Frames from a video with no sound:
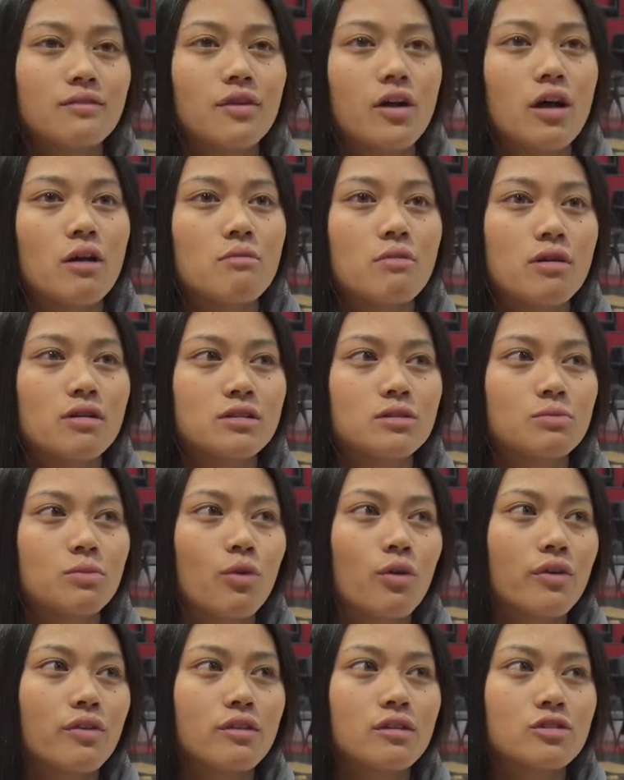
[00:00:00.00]
Volleyball is
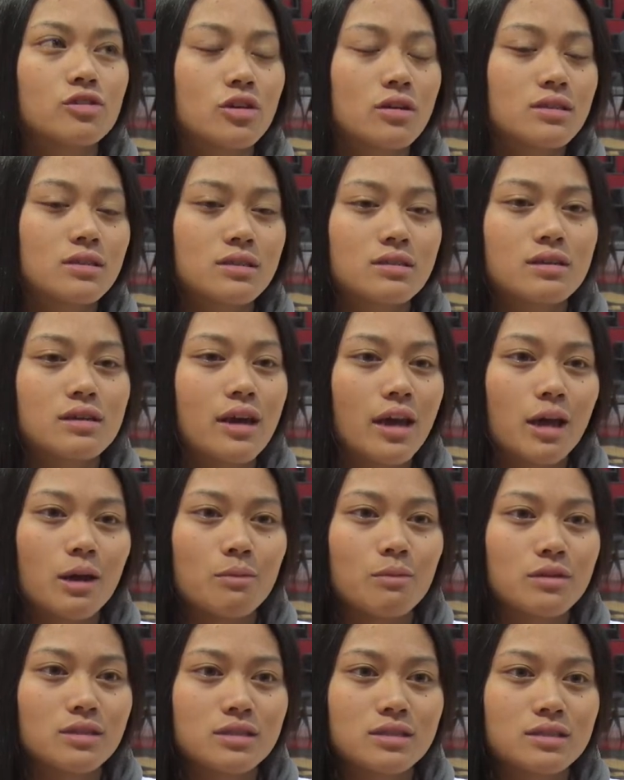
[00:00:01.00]
more than just the
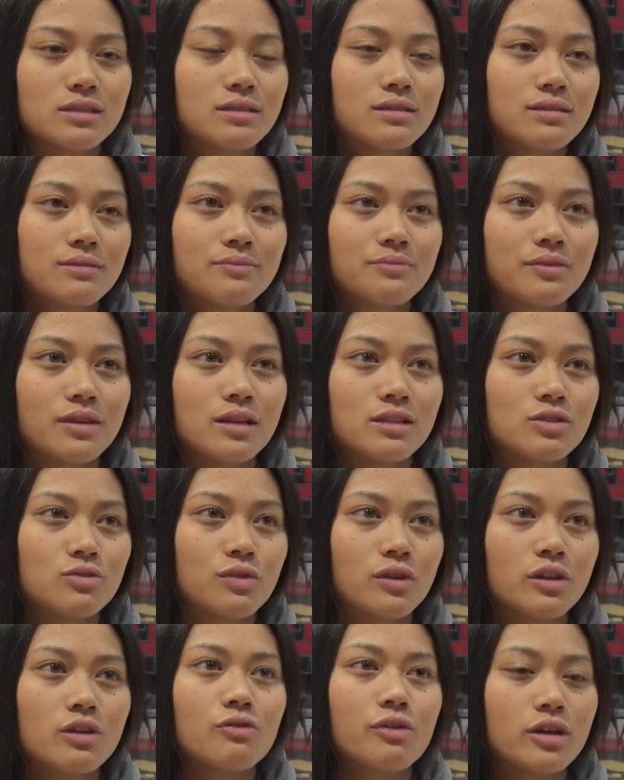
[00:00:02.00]
game. It's it's
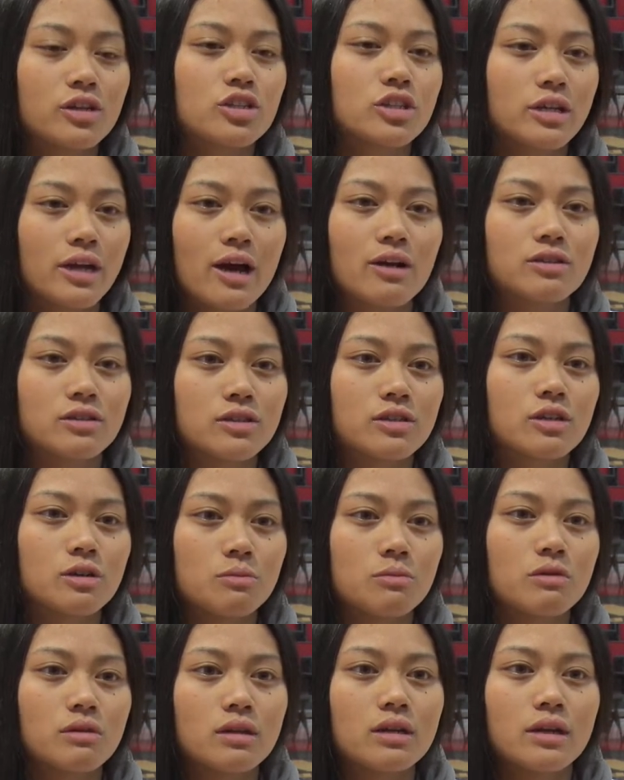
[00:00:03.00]
really reaching out to the
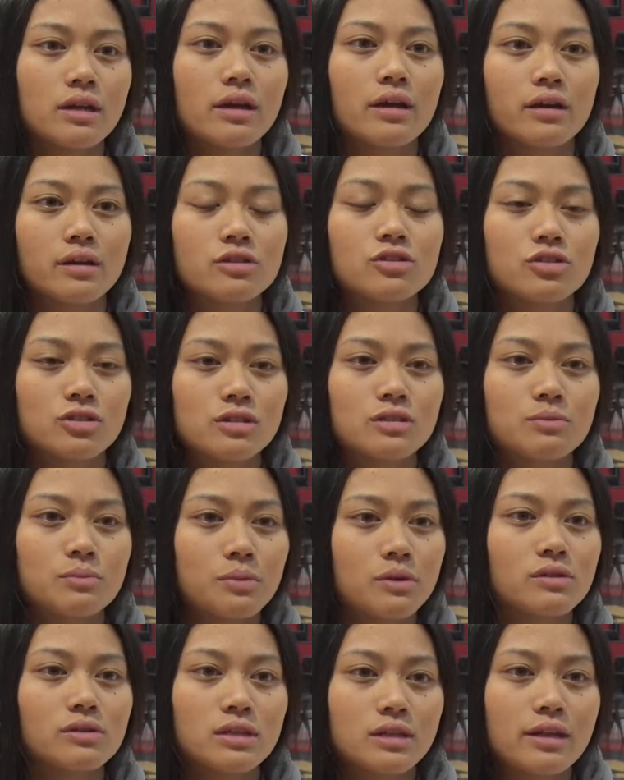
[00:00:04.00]
community and just
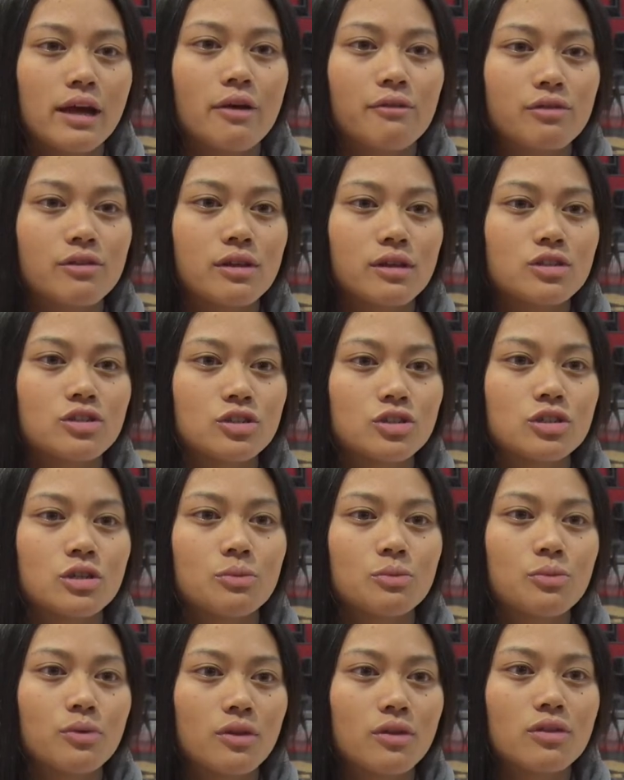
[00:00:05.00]
building that relationship
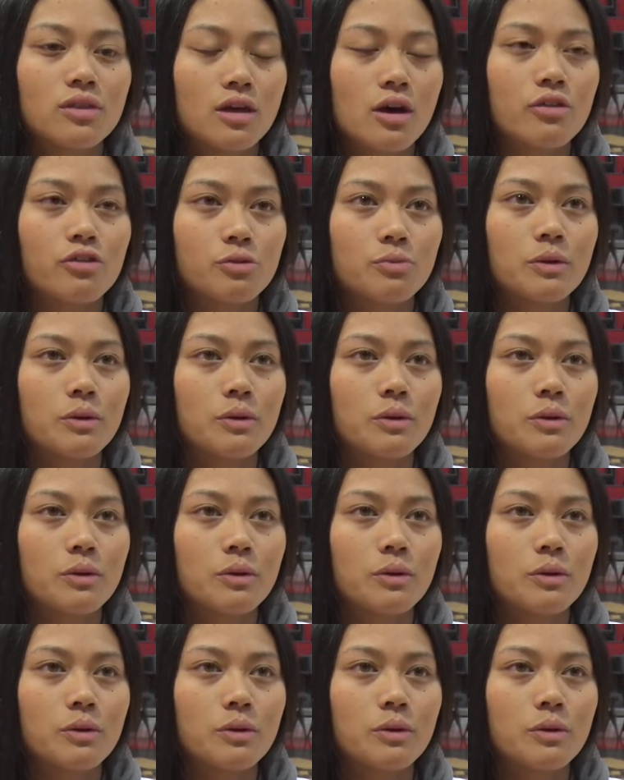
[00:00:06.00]
with other